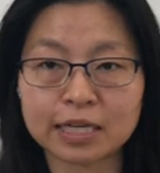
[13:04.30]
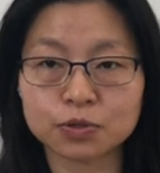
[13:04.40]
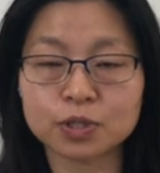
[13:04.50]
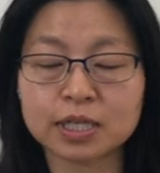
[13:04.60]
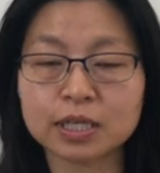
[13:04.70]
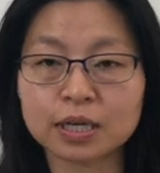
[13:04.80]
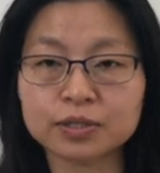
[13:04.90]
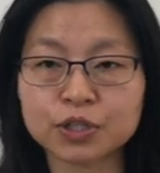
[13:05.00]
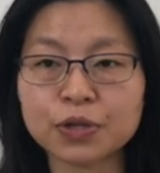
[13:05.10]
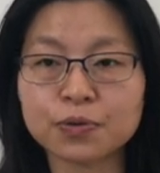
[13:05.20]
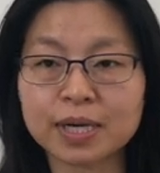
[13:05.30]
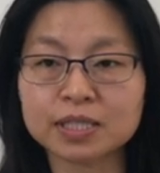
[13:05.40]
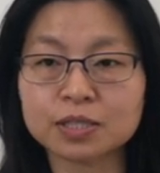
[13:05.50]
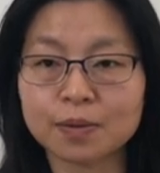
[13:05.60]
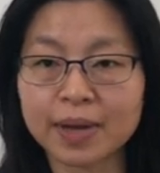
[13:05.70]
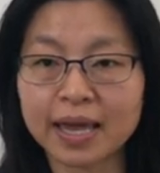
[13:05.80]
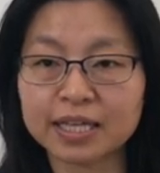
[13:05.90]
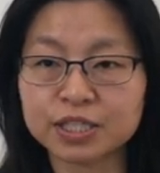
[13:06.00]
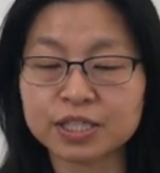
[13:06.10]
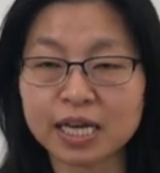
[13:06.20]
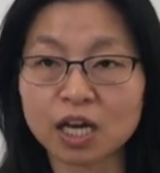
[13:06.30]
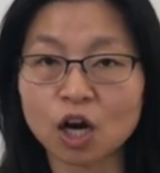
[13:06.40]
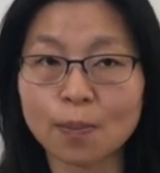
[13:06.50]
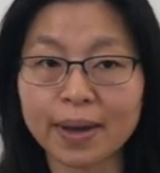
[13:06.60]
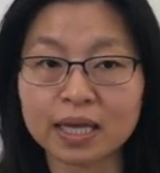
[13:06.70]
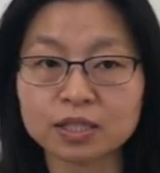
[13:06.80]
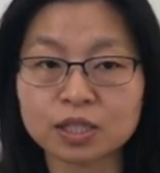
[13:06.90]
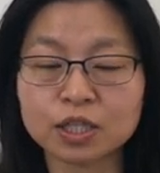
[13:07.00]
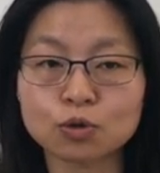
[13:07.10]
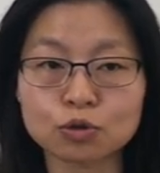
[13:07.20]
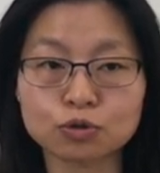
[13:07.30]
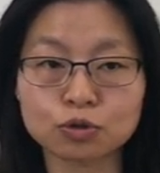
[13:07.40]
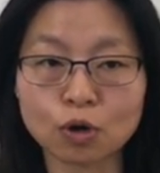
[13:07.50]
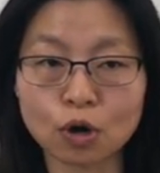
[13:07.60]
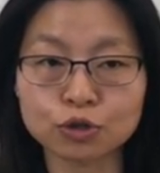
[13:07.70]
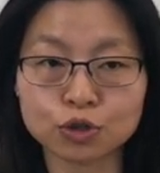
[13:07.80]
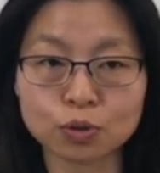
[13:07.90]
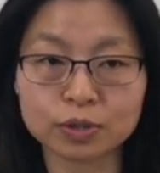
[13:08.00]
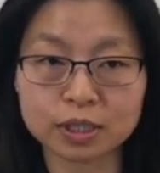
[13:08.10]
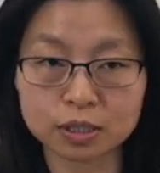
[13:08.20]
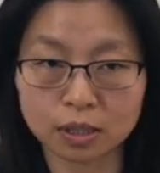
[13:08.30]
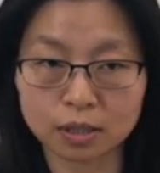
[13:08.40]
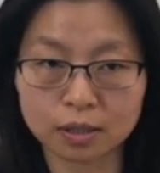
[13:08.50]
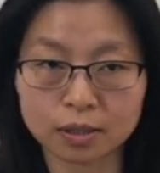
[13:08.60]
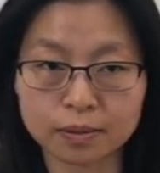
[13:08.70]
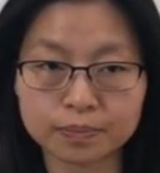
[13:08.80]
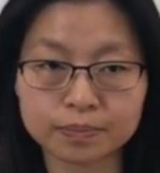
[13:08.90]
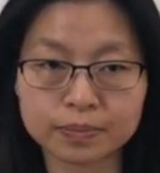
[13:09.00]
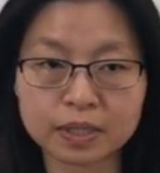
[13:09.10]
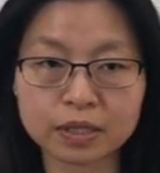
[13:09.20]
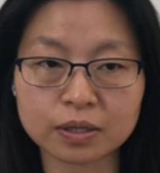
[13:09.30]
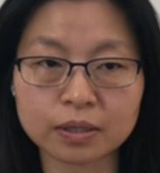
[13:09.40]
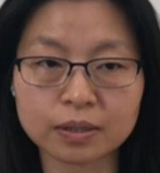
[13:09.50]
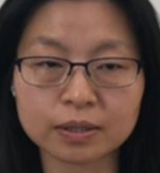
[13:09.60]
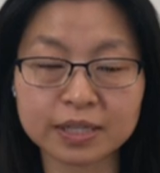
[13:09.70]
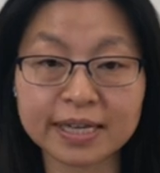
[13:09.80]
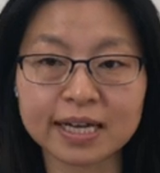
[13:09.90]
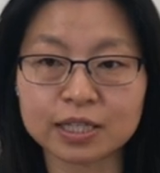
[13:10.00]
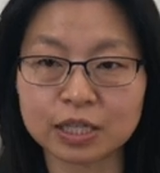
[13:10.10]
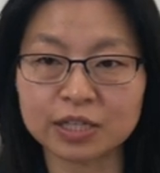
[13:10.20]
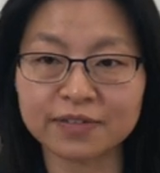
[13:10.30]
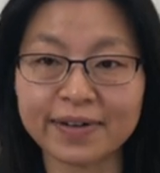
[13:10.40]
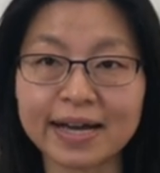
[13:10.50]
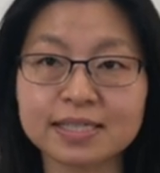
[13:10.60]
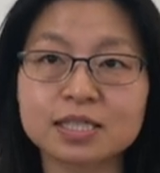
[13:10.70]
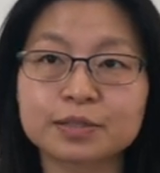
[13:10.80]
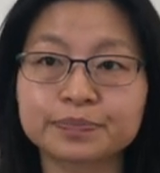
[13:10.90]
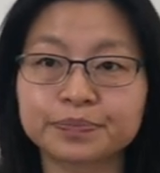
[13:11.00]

actually generating some H C I commands in order to control this uh, T I device.